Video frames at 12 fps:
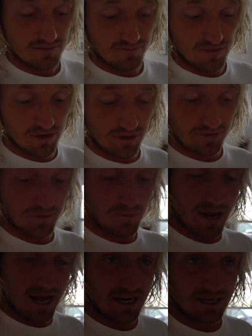fall off the
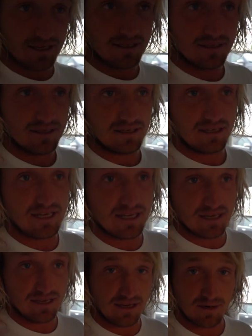wagon
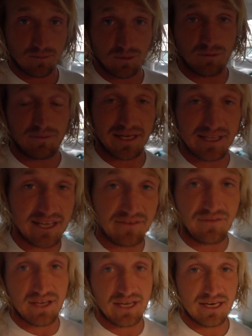and ruin my
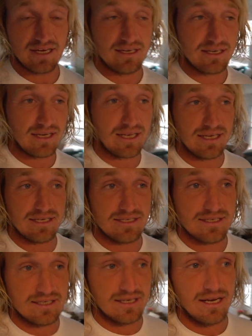life again
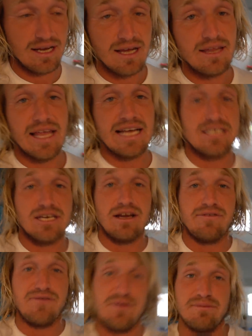is, that's
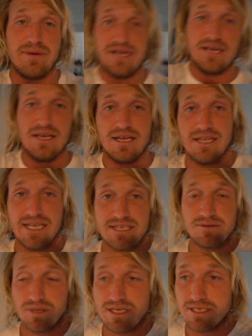enough for me, and
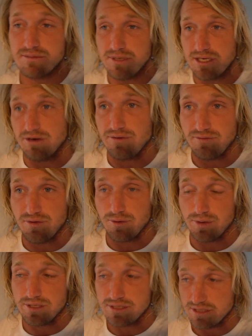that's what keeps me going
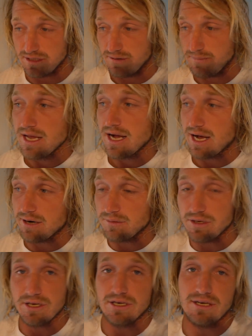forward. So I don't
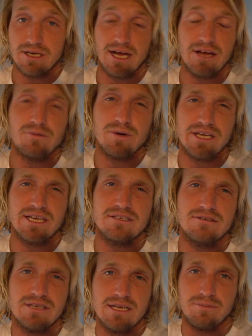want to get
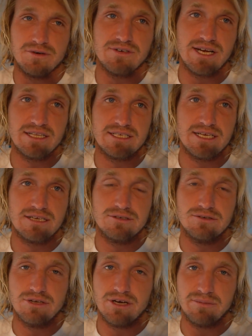too deep or drag this out
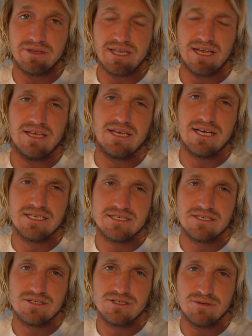too long, but thank you
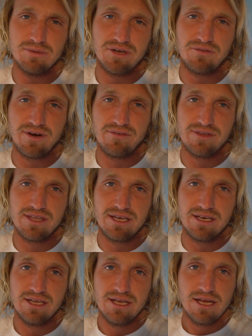guys so much for
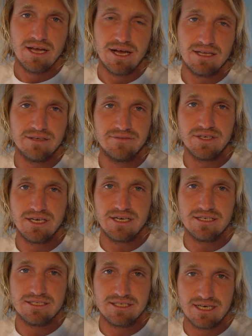everything. I love you
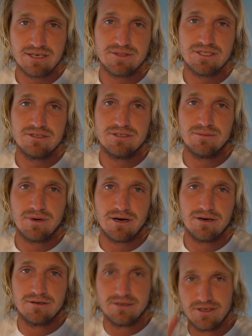guys, and I'll see you
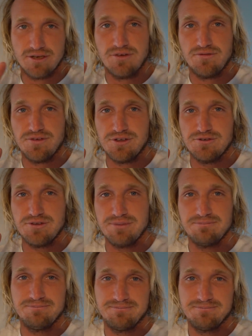tomorrow for the dream.